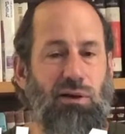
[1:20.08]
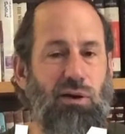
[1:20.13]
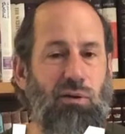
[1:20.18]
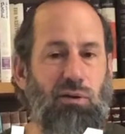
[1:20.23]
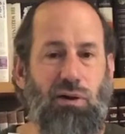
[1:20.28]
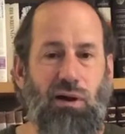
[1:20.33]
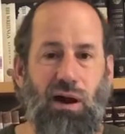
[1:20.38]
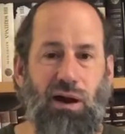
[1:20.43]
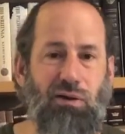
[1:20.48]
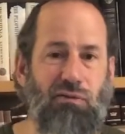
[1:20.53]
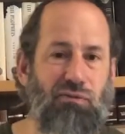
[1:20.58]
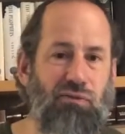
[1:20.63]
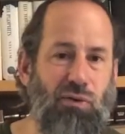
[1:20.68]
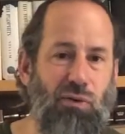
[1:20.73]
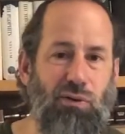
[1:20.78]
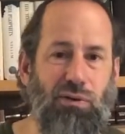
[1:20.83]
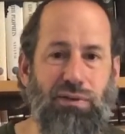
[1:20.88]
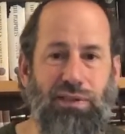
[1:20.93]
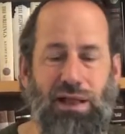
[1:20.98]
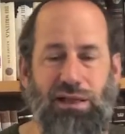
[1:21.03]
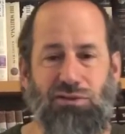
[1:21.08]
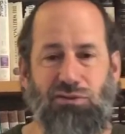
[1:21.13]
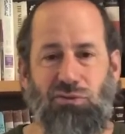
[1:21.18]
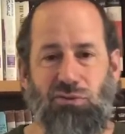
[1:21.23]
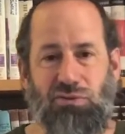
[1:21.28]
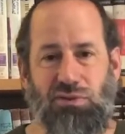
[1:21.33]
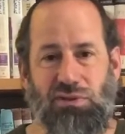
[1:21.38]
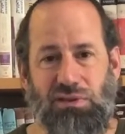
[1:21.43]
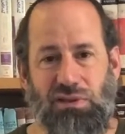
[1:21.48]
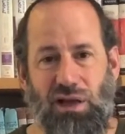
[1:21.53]
kung fu and that sort
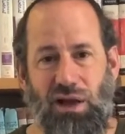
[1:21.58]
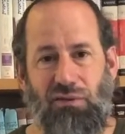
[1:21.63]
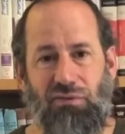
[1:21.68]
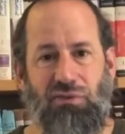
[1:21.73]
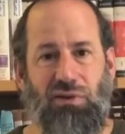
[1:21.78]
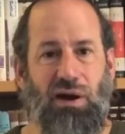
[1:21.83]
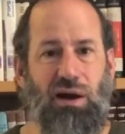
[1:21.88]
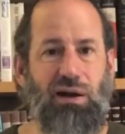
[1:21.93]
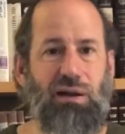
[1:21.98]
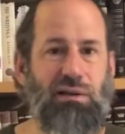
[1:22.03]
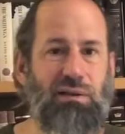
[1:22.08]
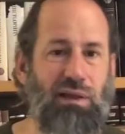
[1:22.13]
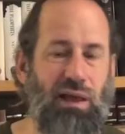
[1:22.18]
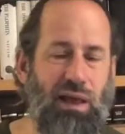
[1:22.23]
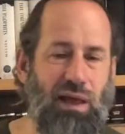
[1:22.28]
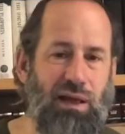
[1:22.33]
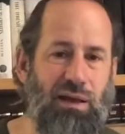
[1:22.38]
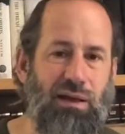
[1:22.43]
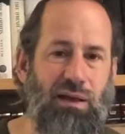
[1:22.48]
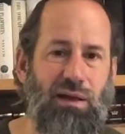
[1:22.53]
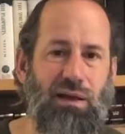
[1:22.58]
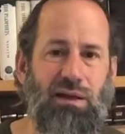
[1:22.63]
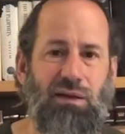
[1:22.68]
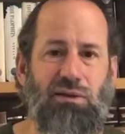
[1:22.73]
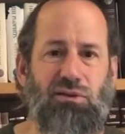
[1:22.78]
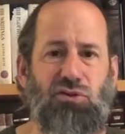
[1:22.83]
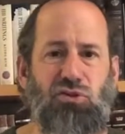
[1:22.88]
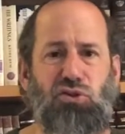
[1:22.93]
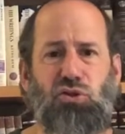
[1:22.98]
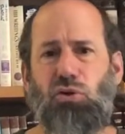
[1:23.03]
of stuff, karate.
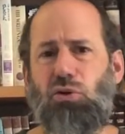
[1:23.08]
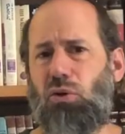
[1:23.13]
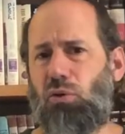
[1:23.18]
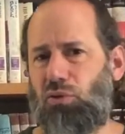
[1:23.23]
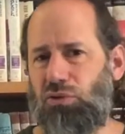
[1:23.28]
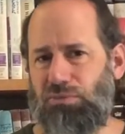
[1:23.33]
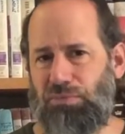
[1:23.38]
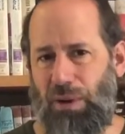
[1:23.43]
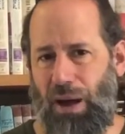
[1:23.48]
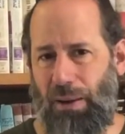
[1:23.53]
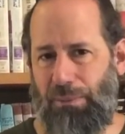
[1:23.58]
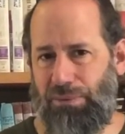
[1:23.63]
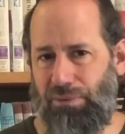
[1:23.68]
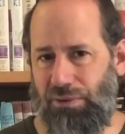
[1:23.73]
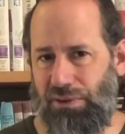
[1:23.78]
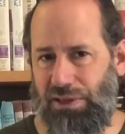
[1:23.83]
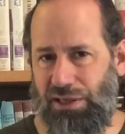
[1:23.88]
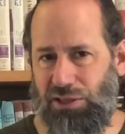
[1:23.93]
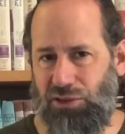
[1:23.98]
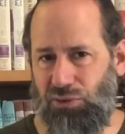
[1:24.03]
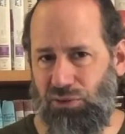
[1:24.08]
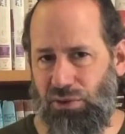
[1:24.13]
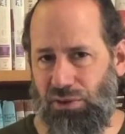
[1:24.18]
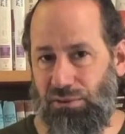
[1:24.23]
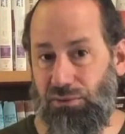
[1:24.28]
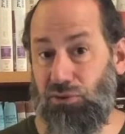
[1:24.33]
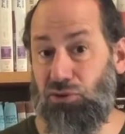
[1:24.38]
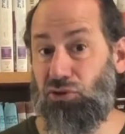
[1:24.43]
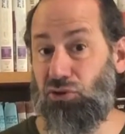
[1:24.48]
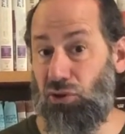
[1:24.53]
Judo was popular in Israel,
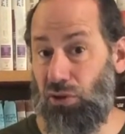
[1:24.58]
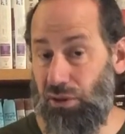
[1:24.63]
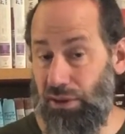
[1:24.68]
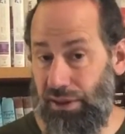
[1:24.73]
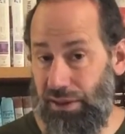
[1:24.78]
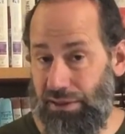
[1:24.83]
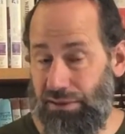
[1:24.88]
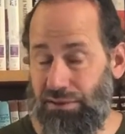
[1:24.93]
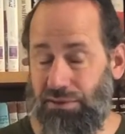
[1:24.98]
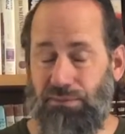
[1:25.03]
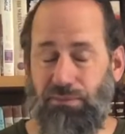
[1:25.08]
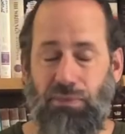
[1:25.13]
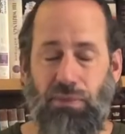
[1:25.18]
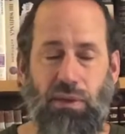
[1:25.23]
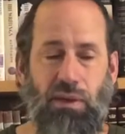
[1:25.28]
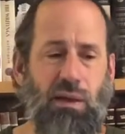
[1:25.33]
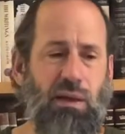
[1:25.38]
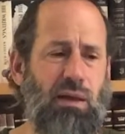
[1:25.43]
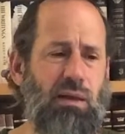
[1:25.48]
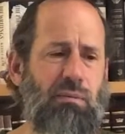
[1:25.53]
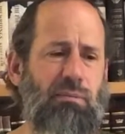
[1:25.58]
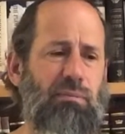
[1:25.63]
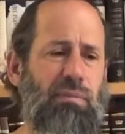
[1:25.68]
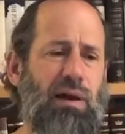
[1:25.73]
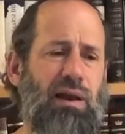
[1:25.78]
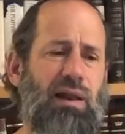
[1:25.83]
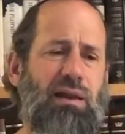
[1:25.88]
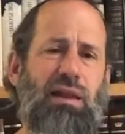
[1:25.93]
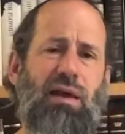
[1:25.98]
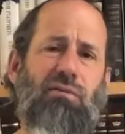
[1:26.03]
still is, but
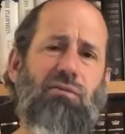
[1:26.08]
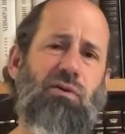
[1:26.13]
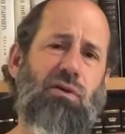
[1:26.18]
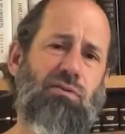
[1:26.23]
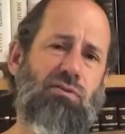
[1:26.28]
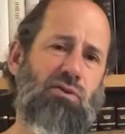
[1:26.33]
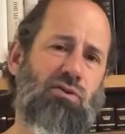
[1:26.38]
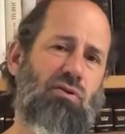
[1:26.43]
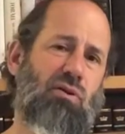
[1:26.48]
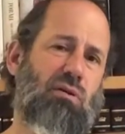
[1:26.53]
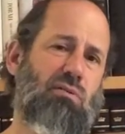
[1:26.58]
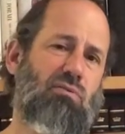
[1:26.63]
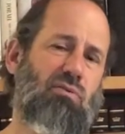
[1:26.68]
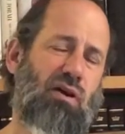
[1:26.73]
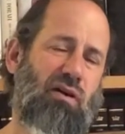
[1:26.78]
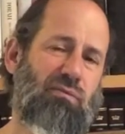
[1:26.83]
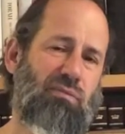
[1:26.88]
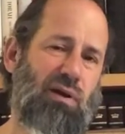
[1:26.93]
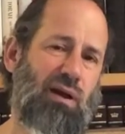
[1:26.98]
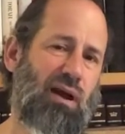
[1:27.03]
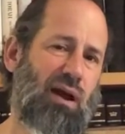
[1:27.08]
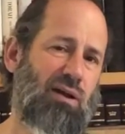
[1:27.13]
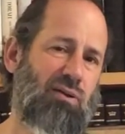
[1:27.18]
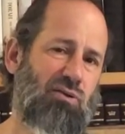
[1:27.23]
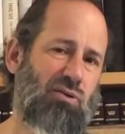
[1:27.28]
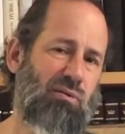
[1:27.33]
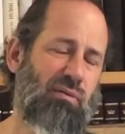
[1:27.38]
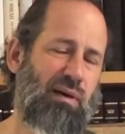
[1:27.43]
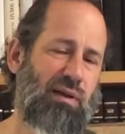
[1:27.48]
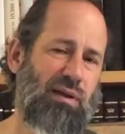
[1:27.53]
I never heard the term Krav Maga
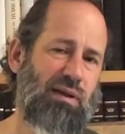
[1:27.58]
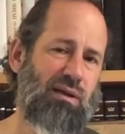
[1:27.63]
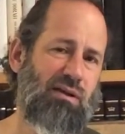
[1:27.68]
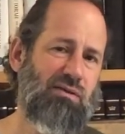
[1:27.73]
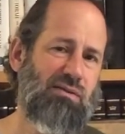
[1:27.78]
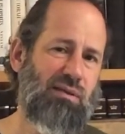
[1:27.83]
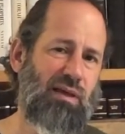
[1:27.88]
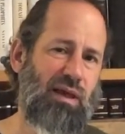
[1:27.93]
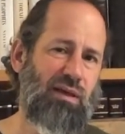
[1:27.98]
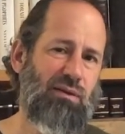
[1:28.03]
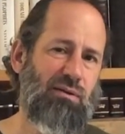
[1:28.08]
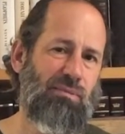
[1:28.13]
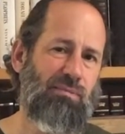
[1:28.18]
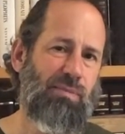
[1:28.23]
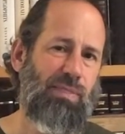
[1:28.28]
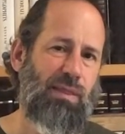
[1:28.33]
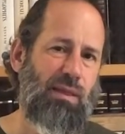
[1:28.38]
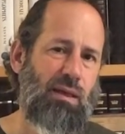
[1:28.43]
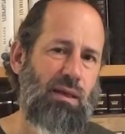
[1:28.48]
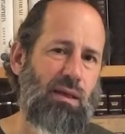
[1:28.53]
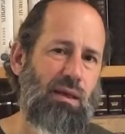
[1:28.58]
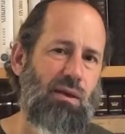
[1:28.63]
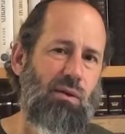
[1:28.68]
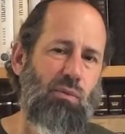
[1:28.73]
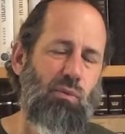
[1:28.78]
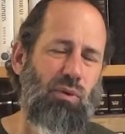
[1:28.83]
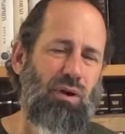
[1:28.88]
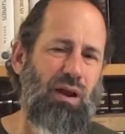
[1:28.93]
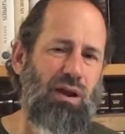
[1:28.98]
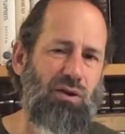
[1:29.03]
until many years later.
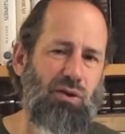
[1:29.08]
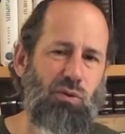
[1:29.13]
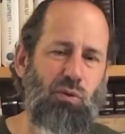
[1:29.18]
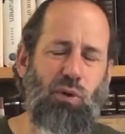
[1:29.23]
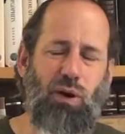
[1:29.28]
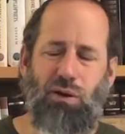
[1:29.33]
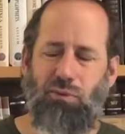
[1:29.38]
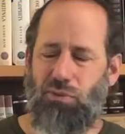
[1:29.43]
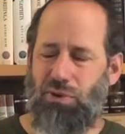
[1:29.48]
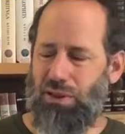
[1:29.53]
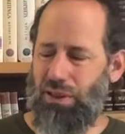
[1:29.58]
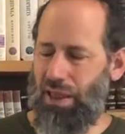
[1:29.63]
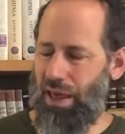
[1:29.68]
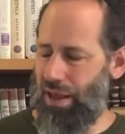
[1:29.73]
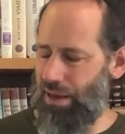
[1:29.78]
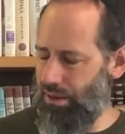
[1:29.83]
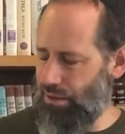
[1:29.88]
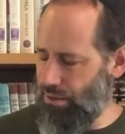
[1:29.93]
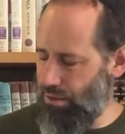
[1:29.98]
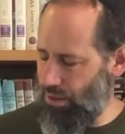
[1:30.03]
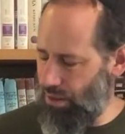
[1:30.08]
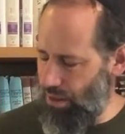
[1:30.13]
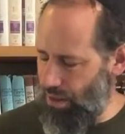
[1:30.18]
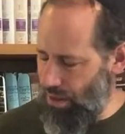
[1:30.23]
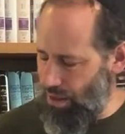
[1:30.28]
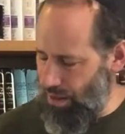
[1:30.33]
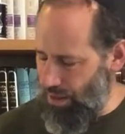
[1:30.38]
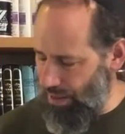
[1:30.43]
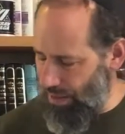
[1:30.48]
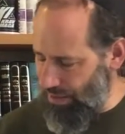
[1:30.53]
What I do want to relate
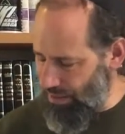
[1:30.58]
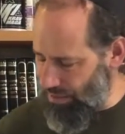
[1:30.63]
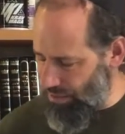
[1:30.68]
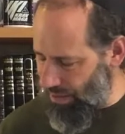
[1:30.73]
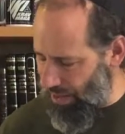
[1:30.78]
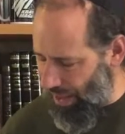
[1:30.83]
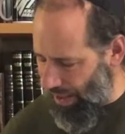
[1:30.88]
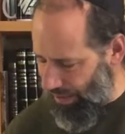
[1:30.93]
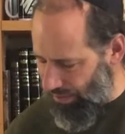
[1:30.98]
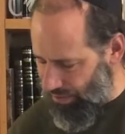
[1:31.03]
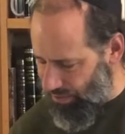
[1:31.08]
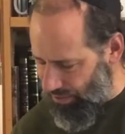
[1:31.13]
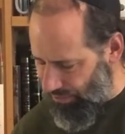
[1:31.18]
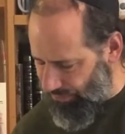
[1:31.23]
is that